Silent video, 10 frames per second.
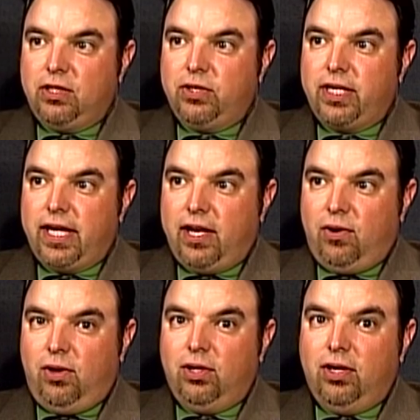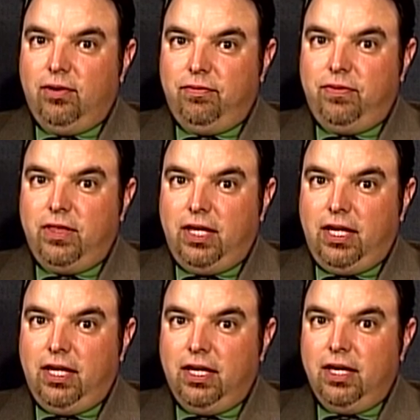looking at all of
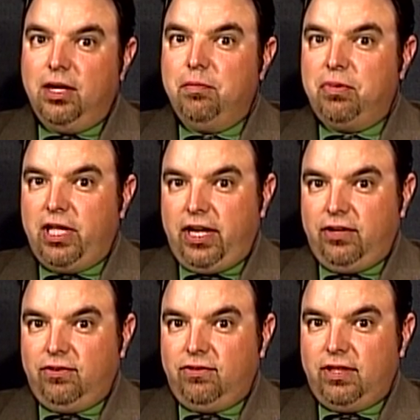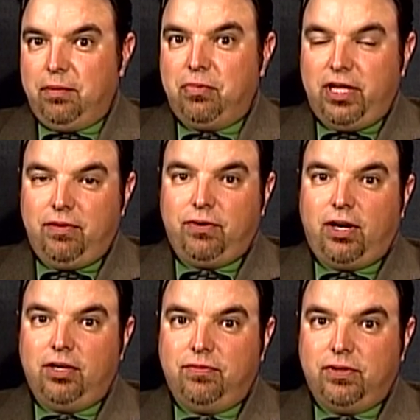the players that played for
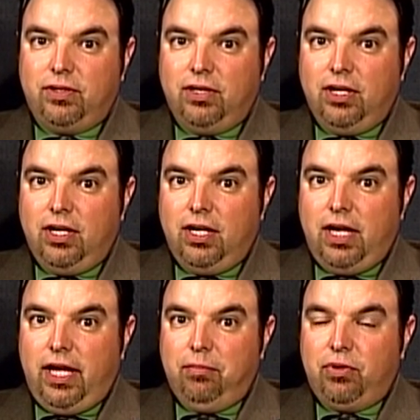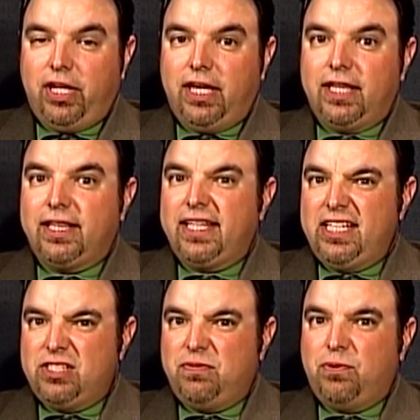Hartford and played at
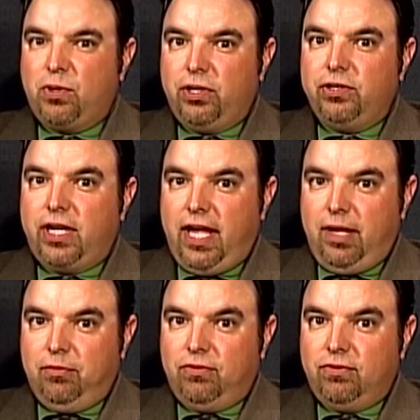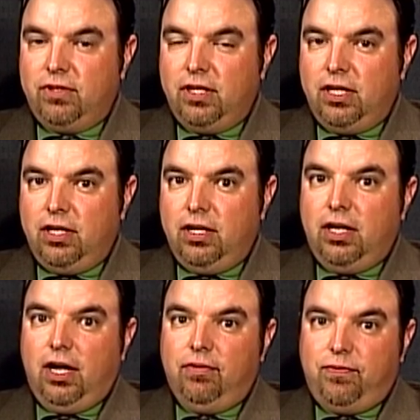least 400 games
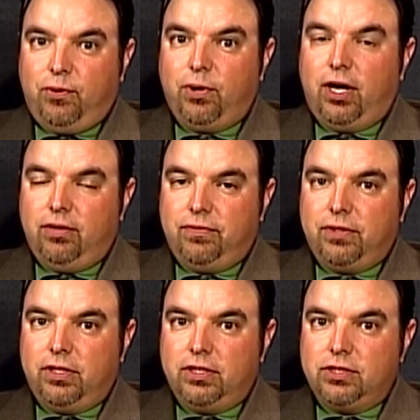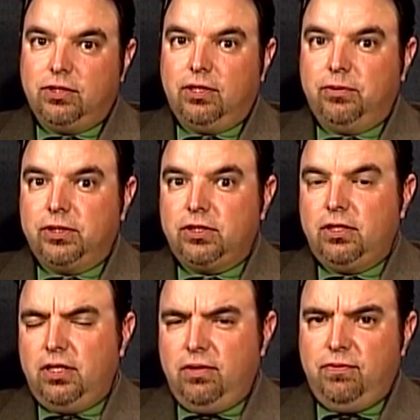for Hartford. So in other words,
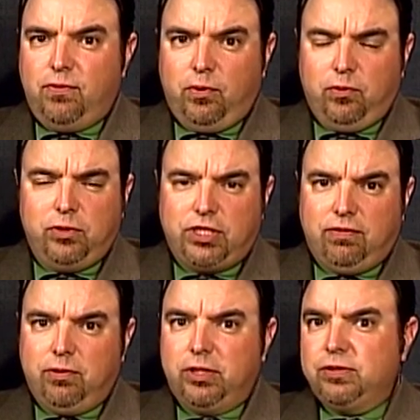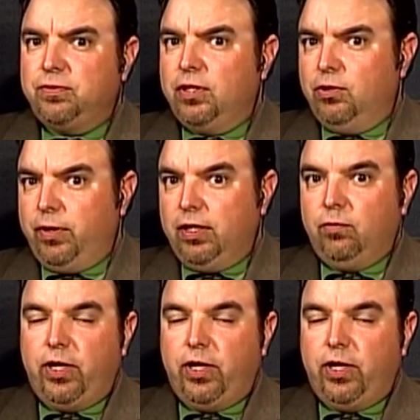for whichever it was, for the New England